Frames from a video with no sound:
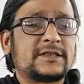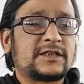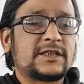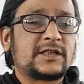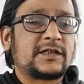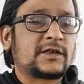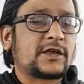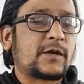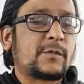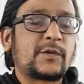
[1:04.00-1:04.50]

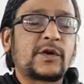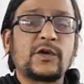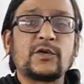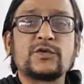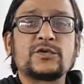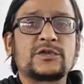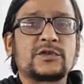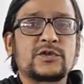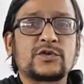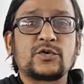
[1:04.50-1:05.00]
the common
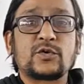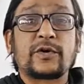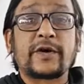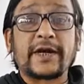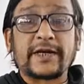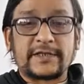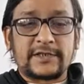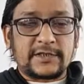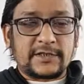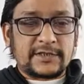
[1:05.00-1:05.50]
use to
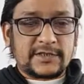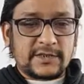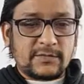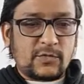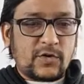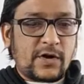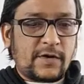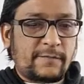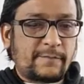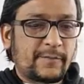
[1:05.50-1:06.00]
greet
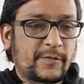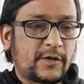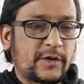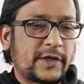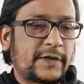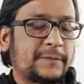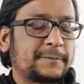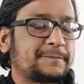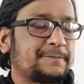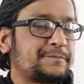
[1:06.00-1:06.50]
someone.
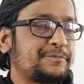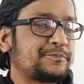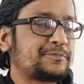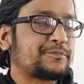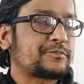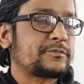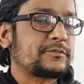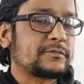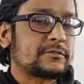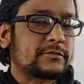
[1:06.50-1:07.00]
Okay,
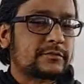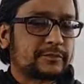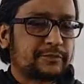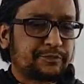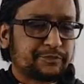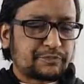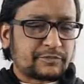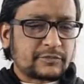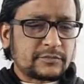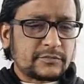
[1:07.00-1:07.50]

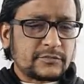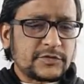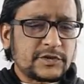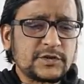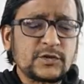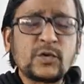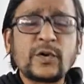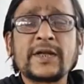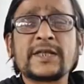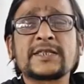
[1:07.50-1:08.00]

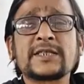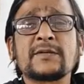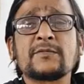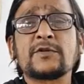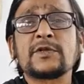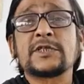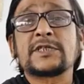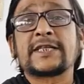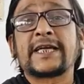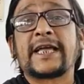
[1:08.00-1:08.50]
when
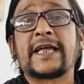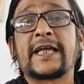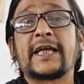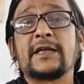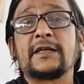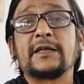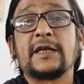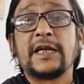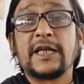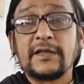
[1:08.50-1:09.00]
someone is taking a
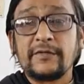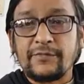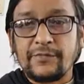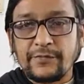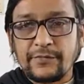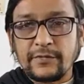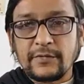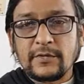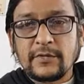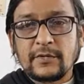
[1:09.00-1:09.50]
leave,
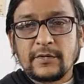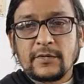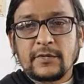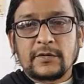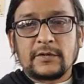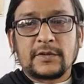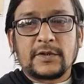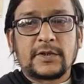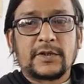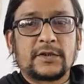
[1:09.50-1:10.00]

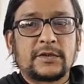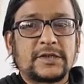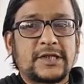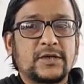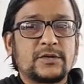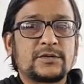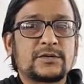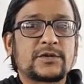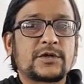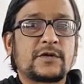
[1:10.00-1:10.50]
the
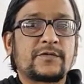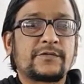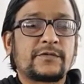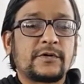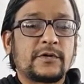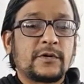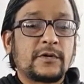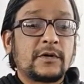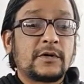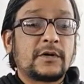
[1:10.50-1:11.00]
use of
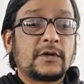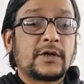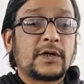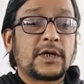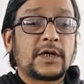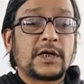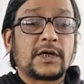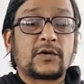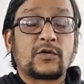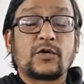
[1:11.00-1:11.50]

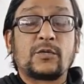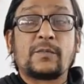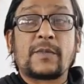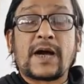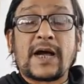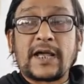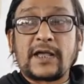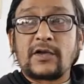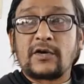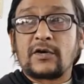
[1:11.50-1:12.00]

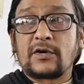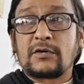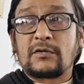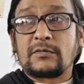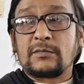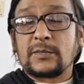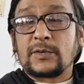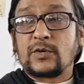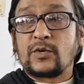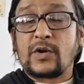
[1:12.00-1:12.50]
goodbye or
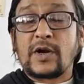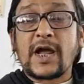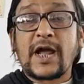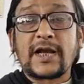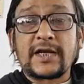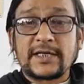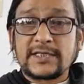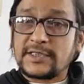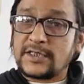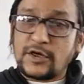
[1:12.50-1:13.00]
good
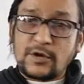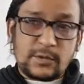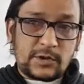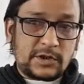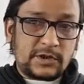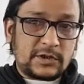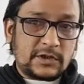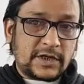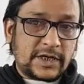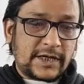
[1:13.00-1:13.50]
night is common.
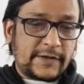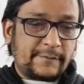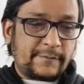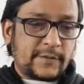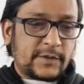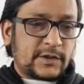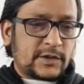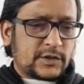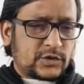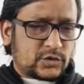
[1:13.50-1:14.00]
Okay,
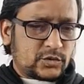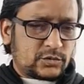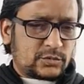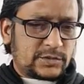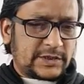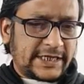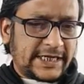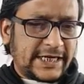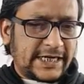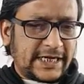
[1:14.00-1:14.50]
so
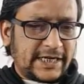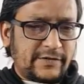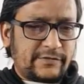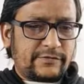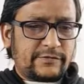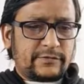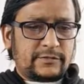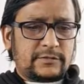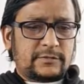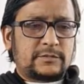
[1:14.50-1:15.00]
taking
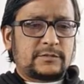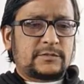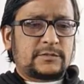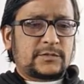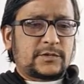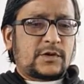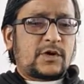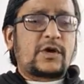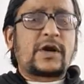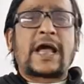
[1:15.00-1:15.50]
leave
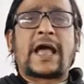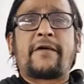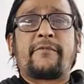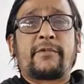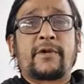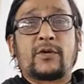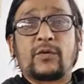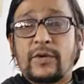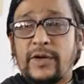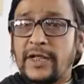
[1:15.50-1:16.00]
or have
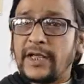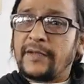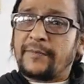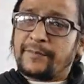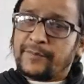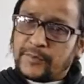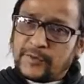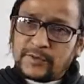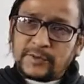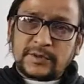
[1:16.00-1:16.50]
a good day,
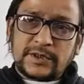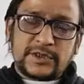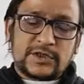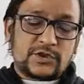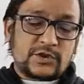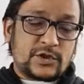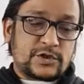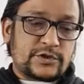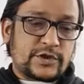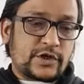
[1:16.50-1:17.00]
this
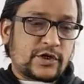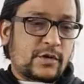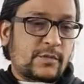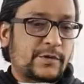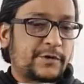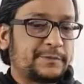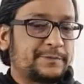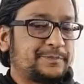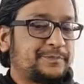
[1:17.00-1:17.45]
is also common.